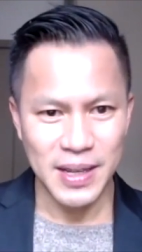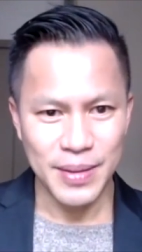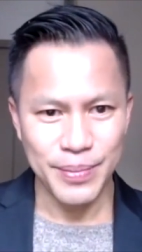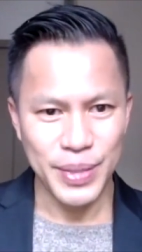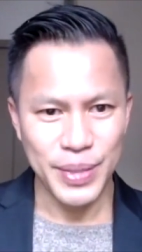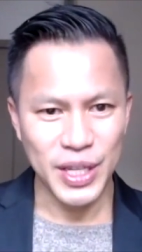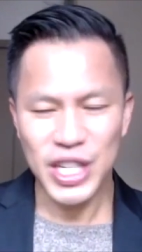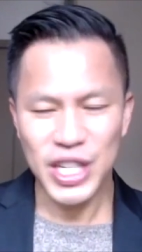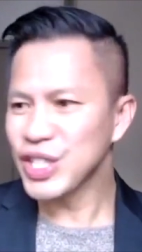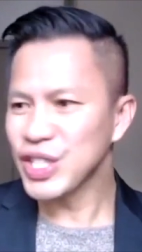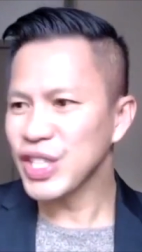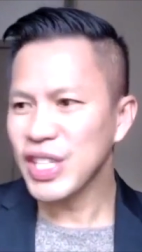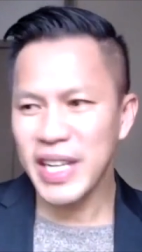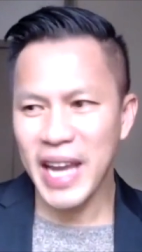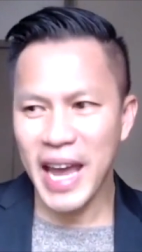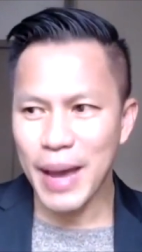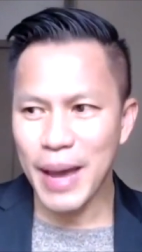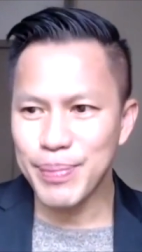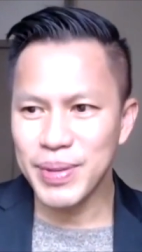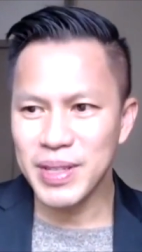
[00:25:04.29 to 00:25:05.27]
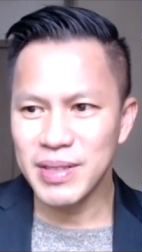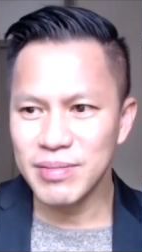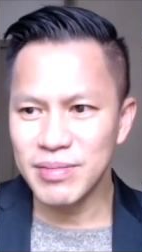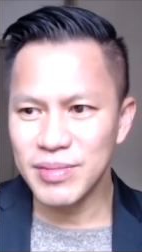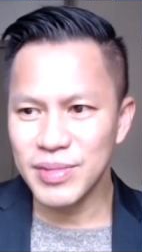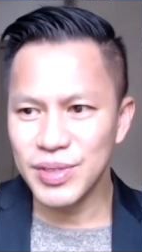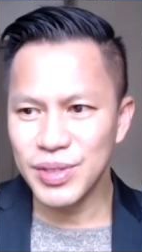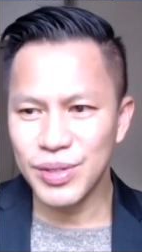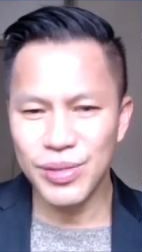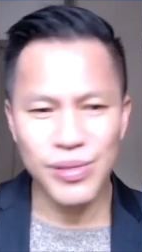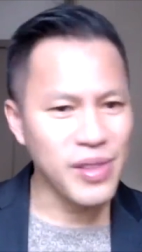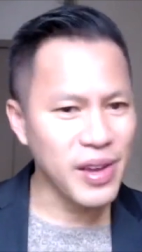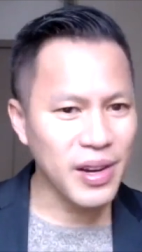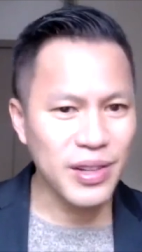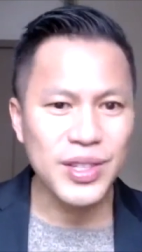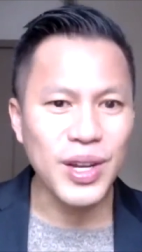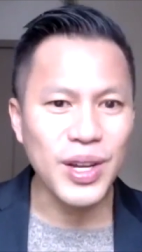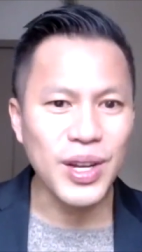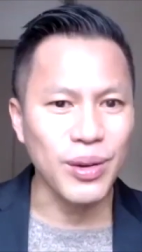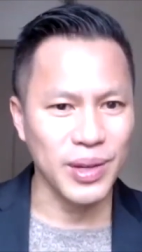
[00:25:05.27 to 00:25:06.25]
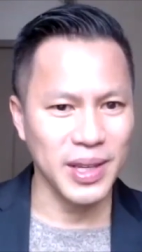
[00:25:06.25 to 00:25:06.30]
because it could happen to their
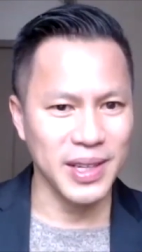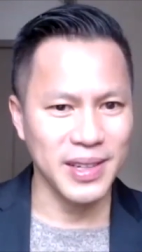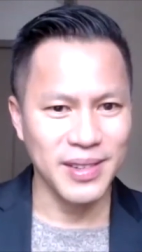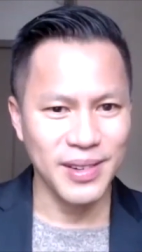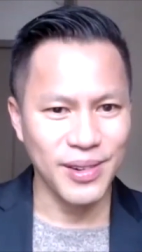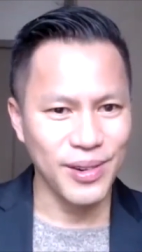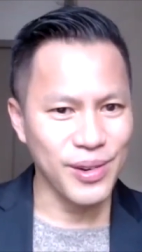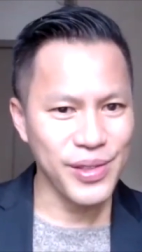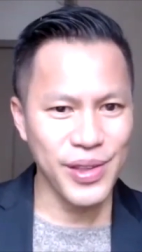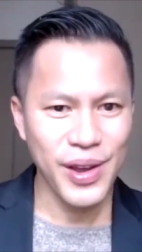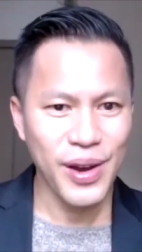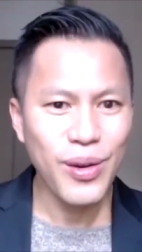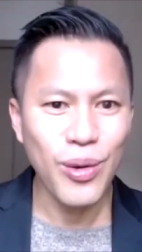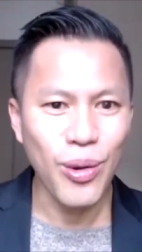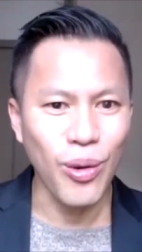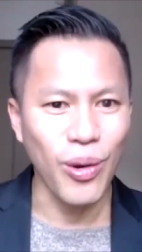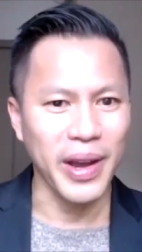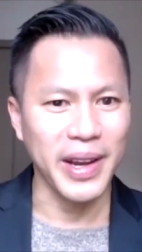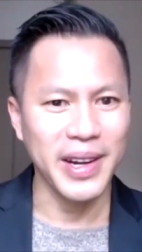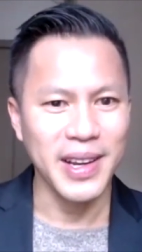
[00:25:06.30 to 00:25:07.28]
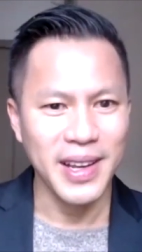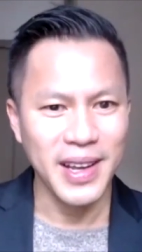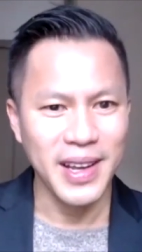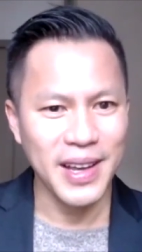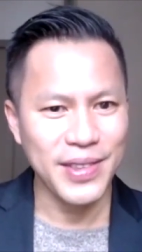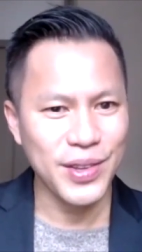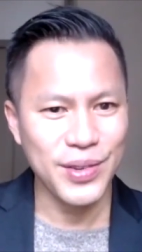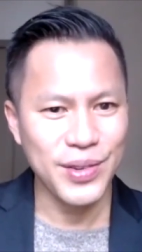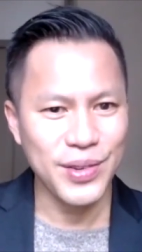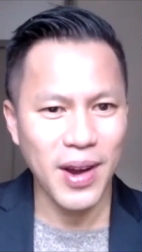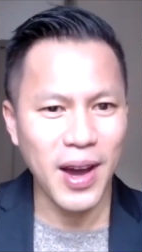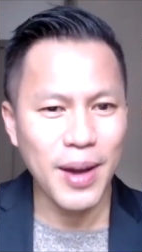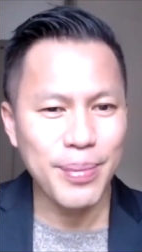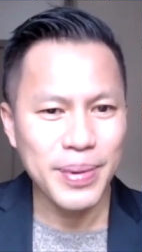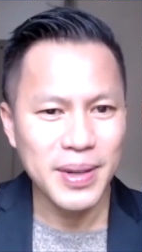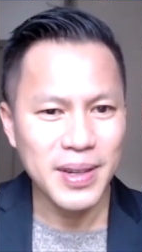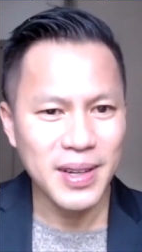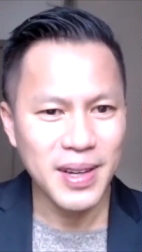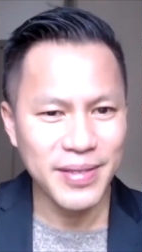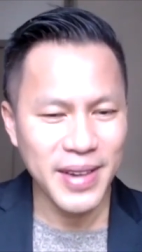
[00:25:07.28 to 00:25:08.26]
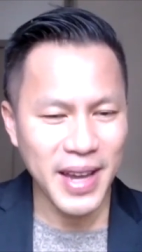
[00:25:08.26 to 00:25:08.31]
token or their coin at the drop
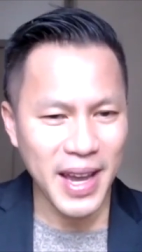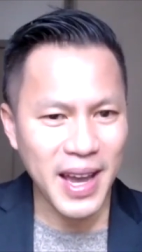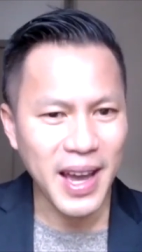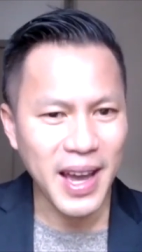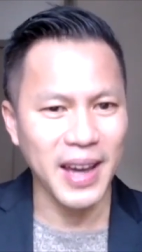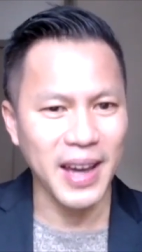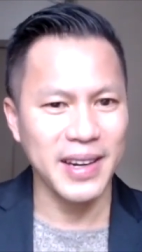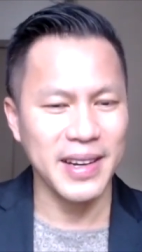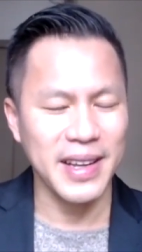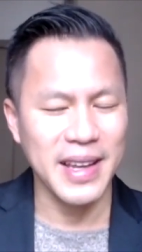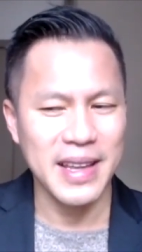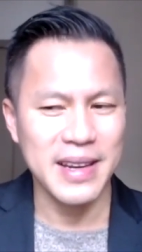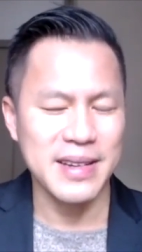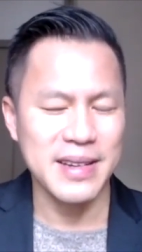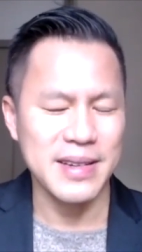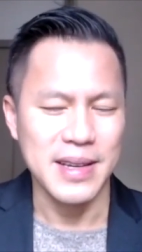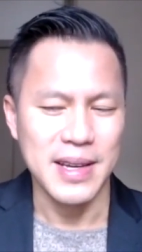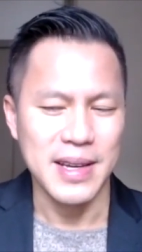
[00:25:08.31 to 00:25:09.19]
of a hat. And